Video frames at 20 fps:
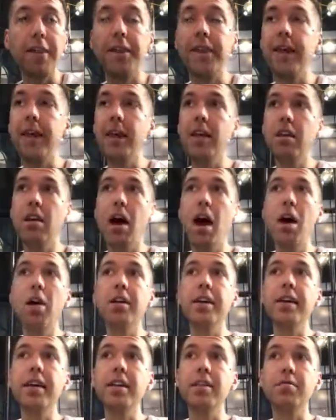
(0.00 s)
then
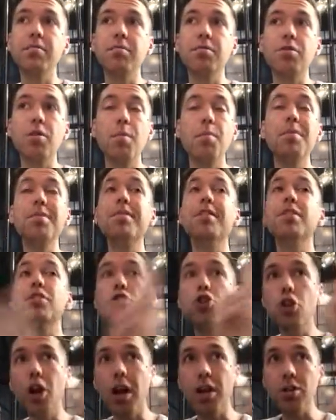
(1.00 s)
I'll get some
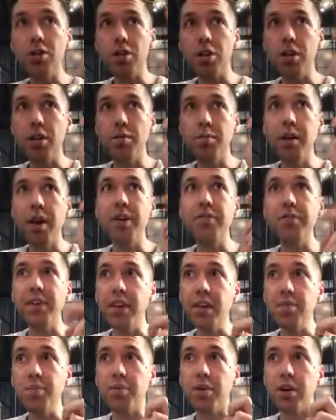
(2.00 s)
suggestion by
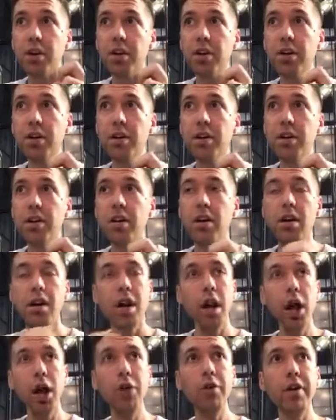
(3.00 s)
Facebook.
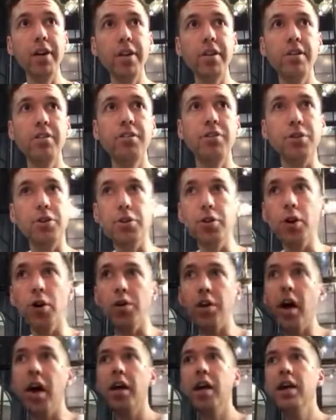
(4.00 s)
Aaron, do you
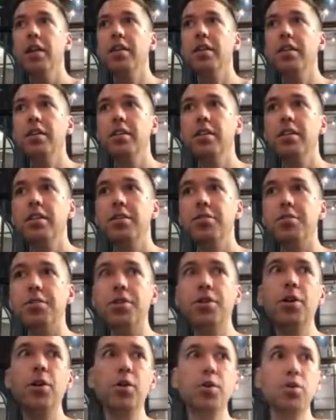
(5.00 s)
know Nayan? Do
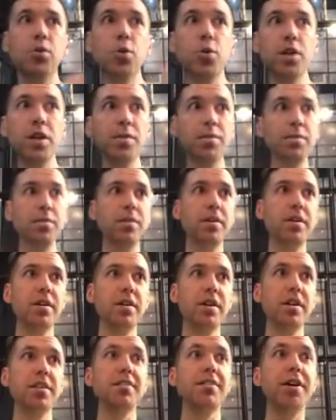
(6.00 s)
you know Surim?
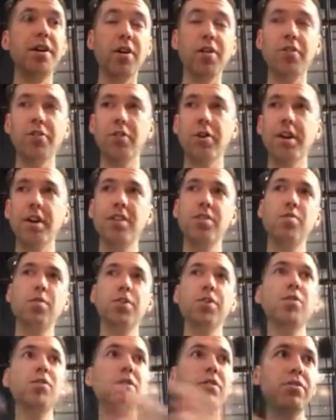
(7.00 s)
They're friends
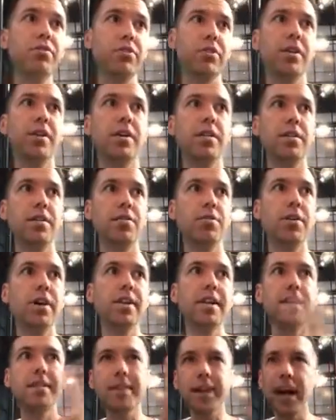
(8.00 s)
with your friends,
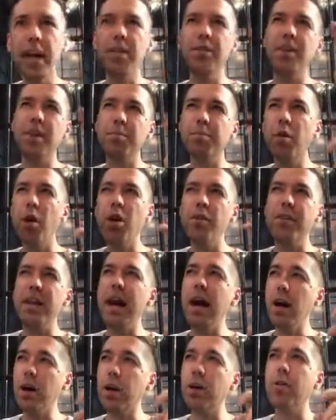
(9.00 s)
right? That's kind of like part of an
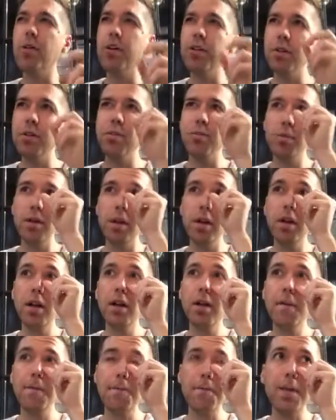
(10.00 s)
algorithm.
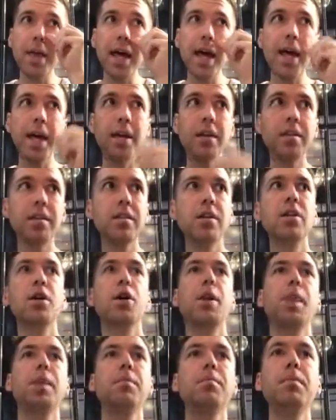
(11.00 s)
And
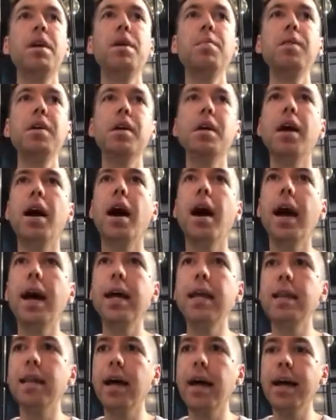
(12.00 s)
maybe
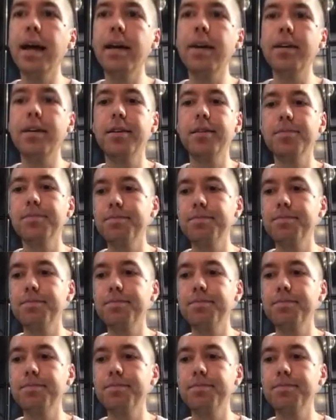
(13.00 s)
I like,